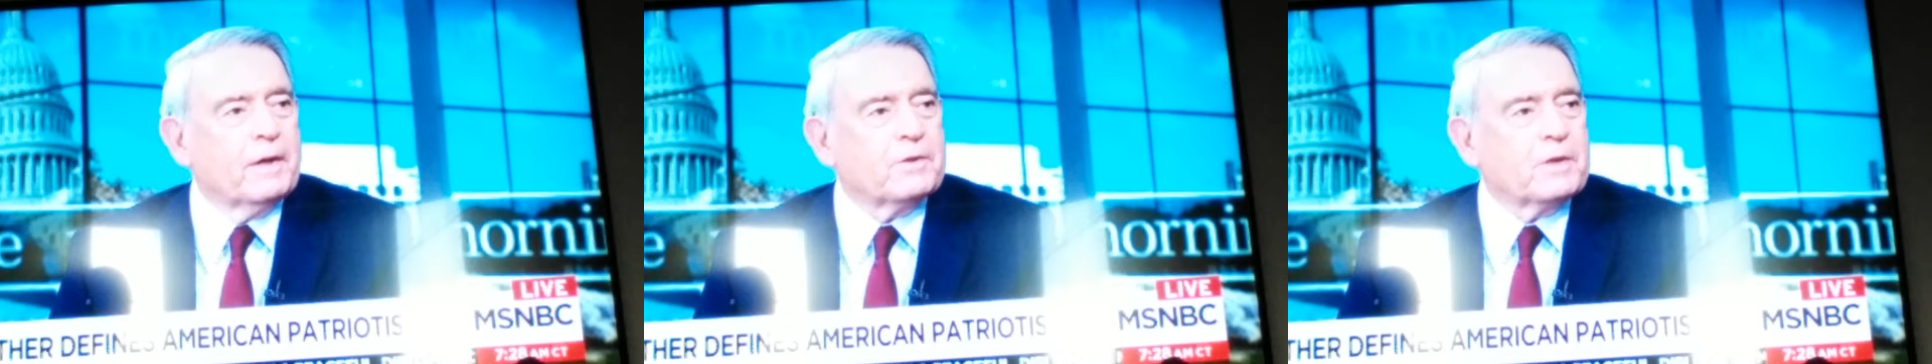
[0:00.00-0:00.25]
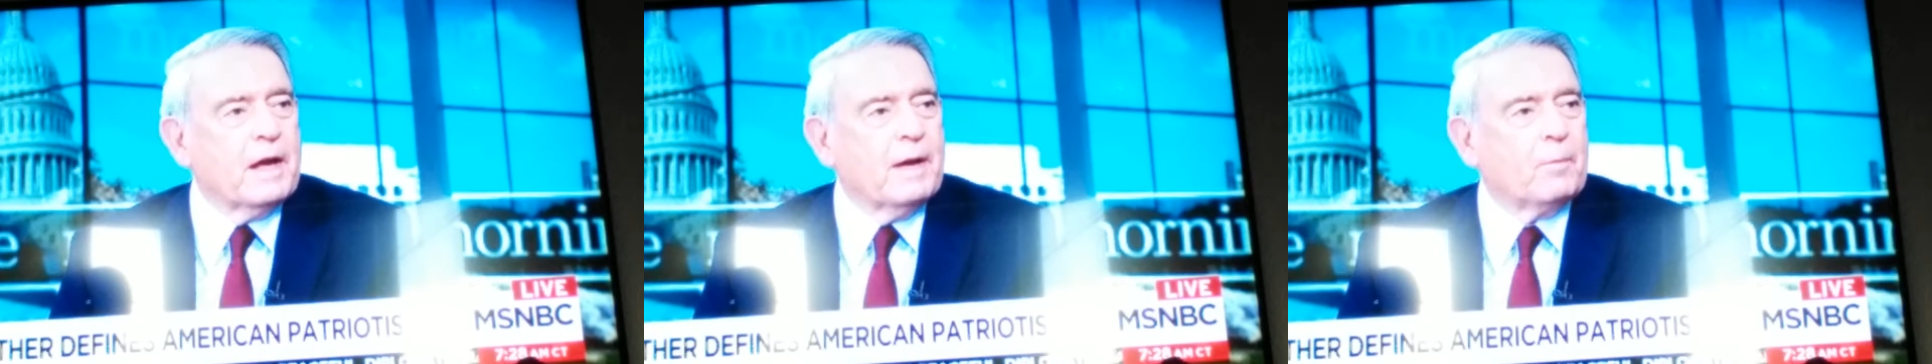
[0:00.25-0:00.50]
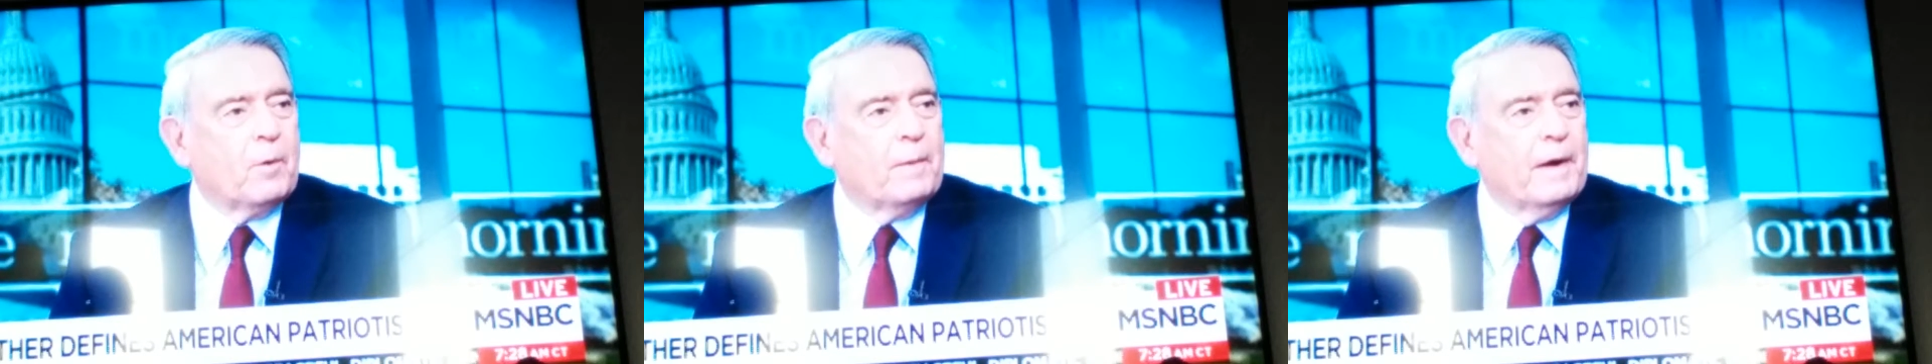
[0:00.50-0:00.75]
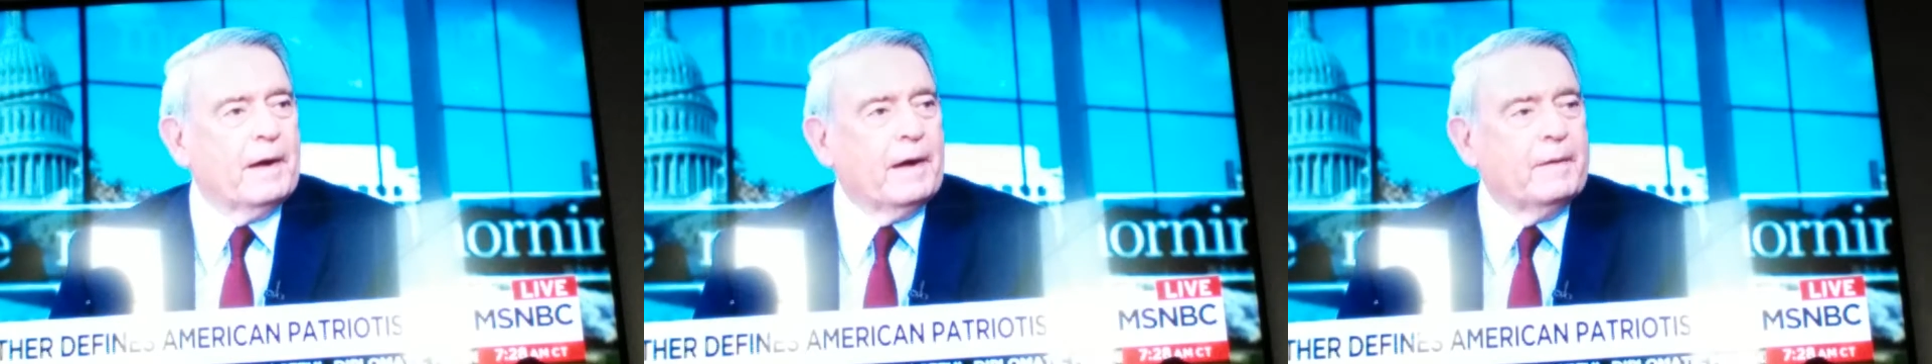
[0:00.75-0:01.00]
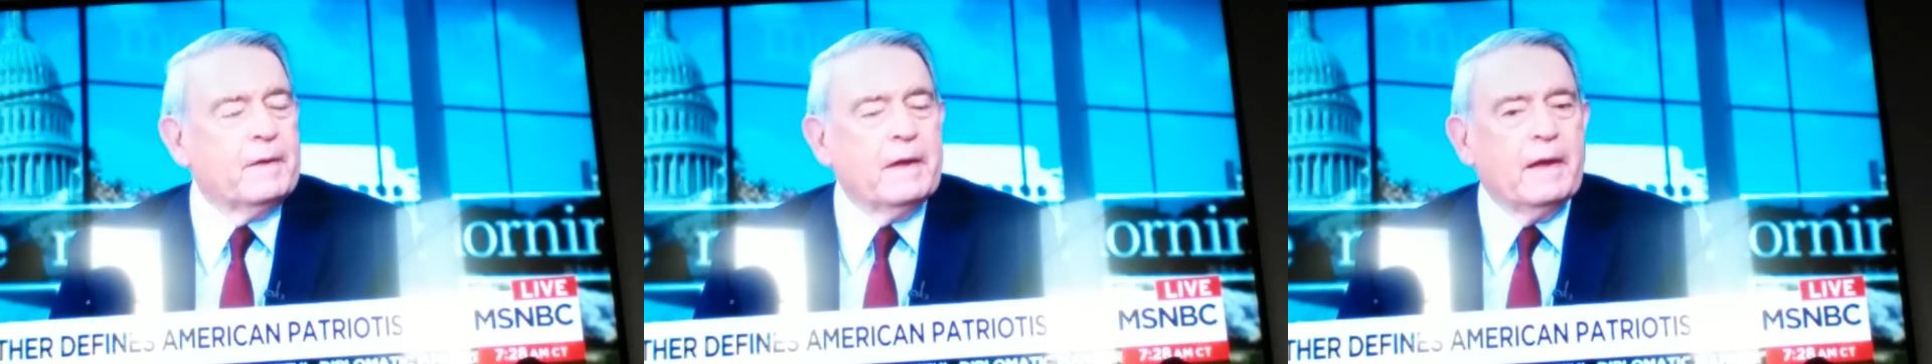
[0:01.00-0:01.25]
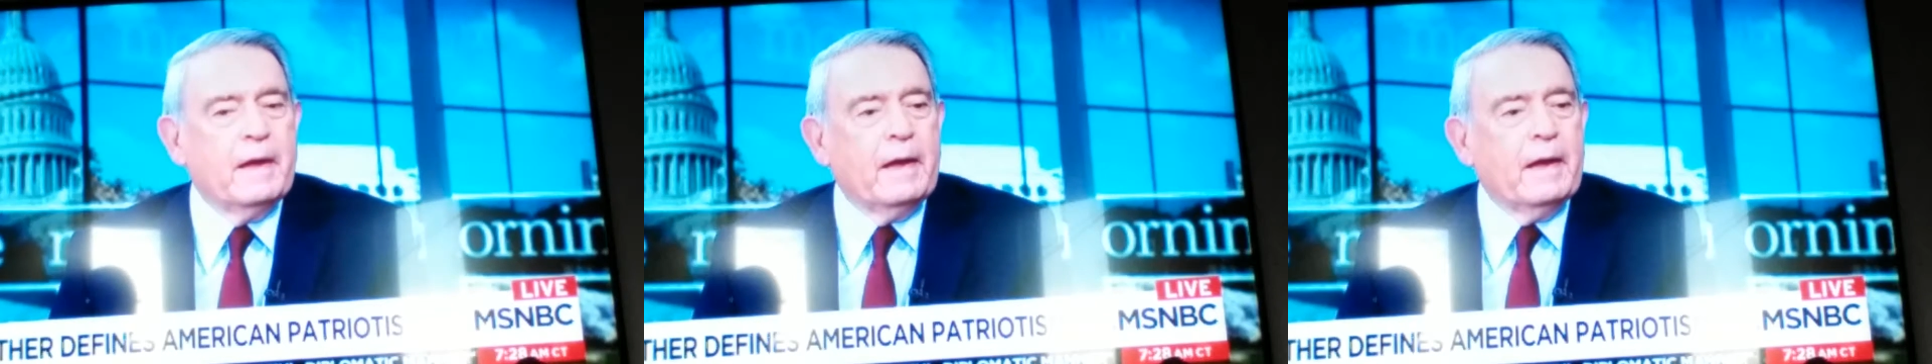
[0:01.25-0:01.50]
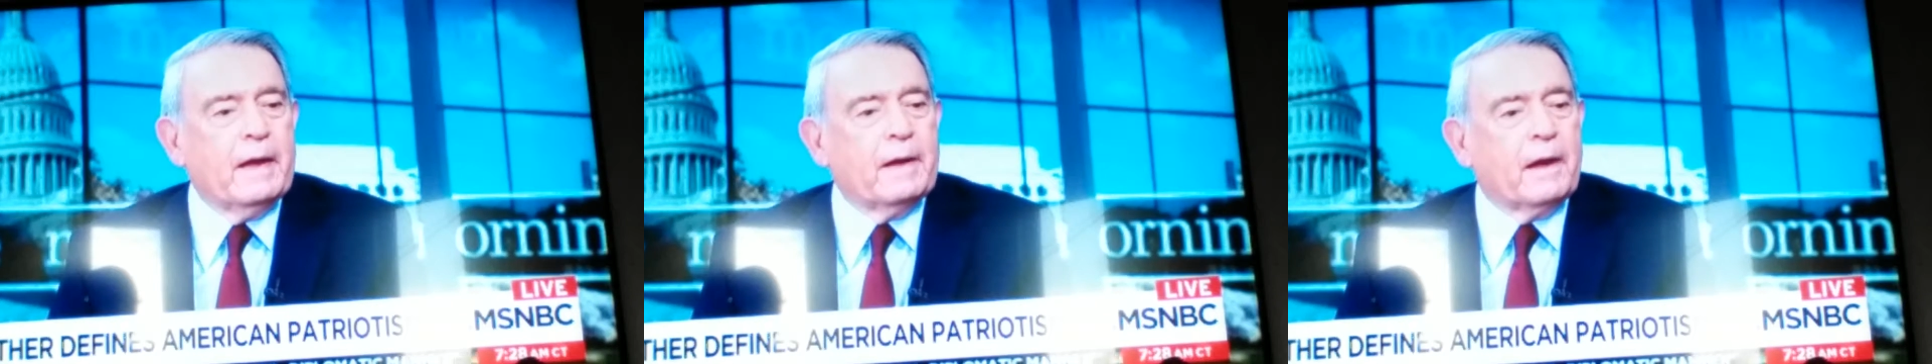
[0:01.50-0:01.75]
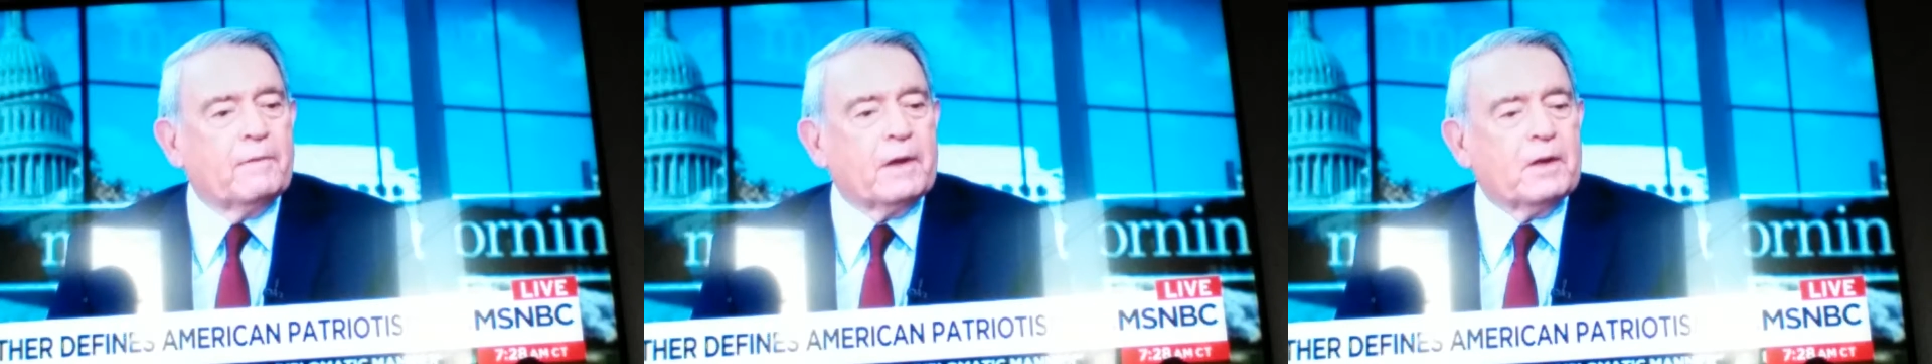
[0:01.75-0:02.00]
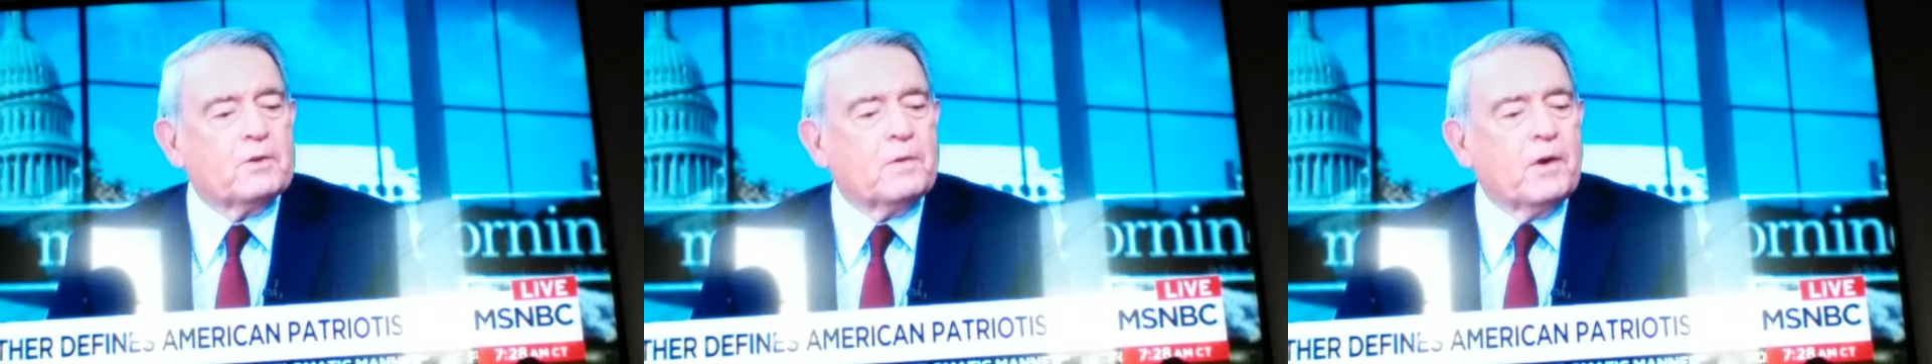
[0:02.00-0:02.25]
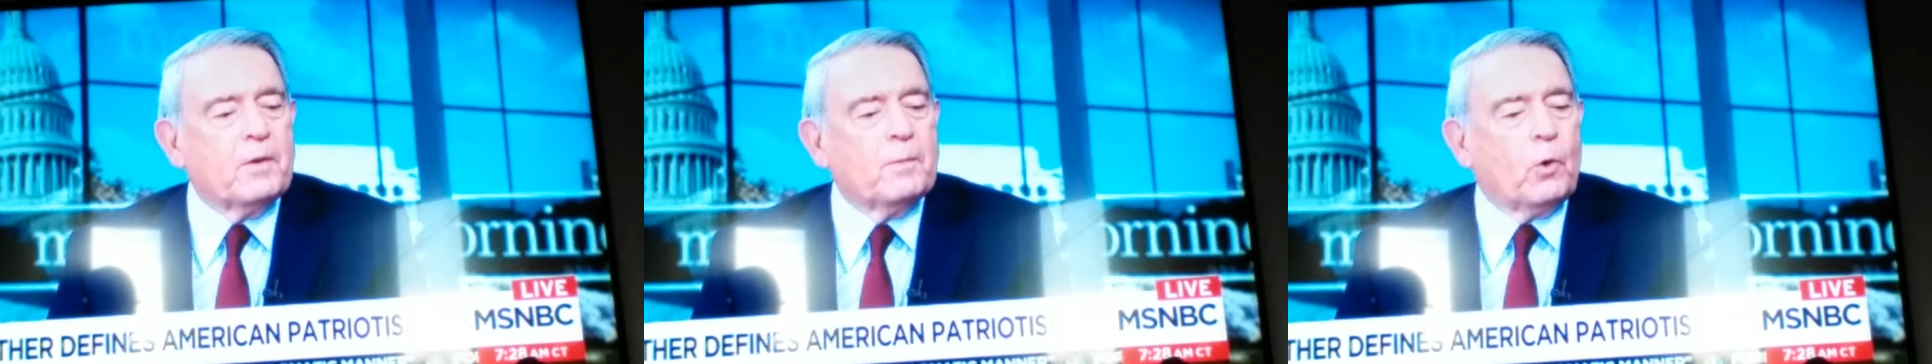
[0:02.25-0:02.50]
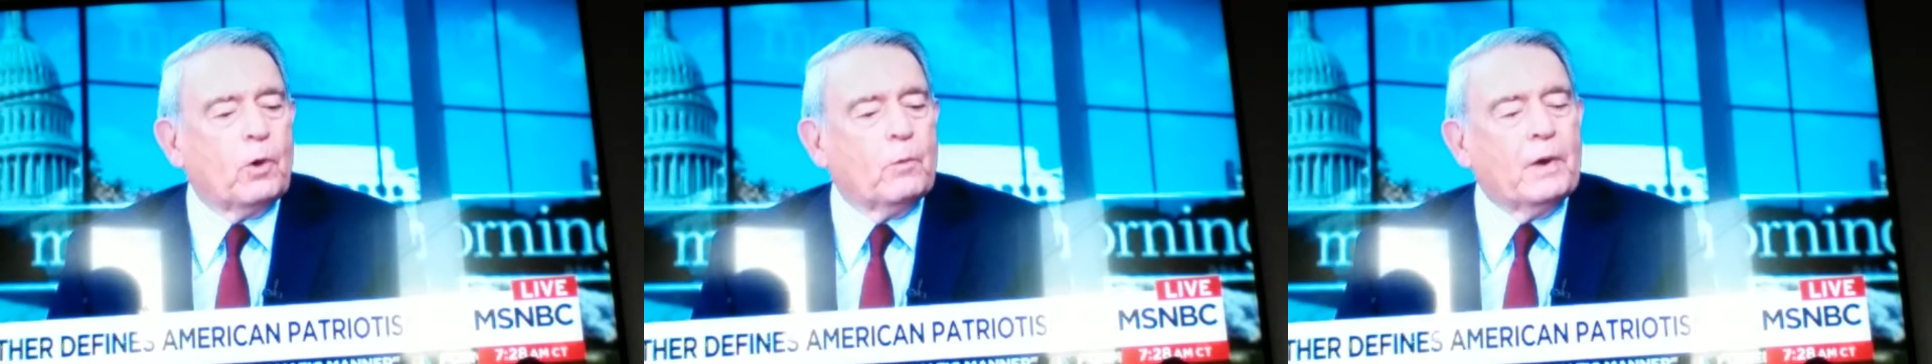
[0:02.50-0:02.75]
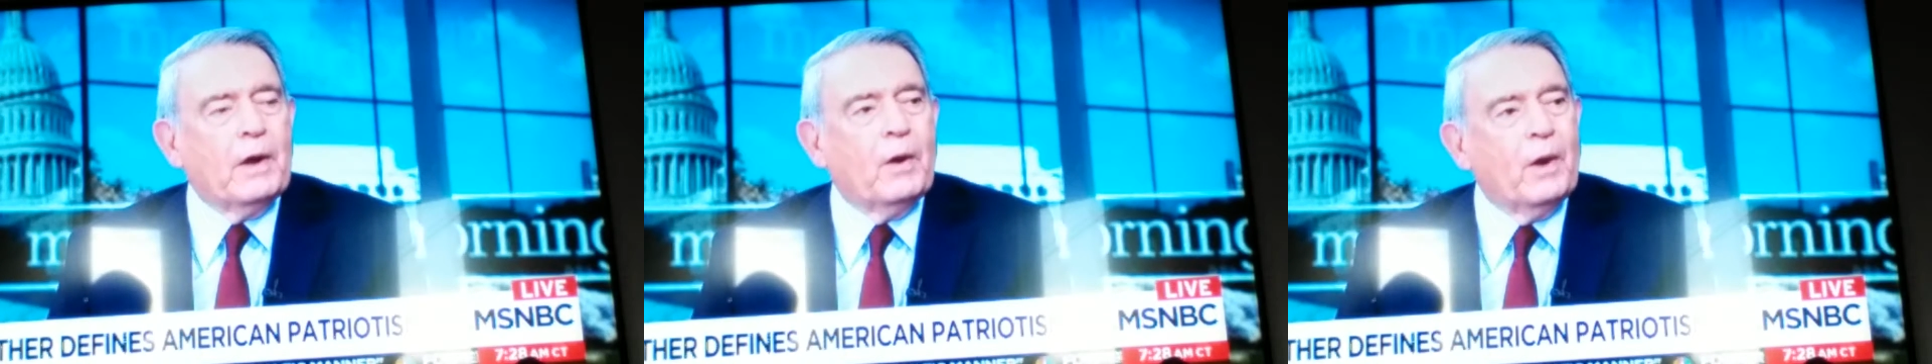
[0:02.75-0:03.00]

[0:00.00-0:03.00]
as apple pie. And I think it's very important we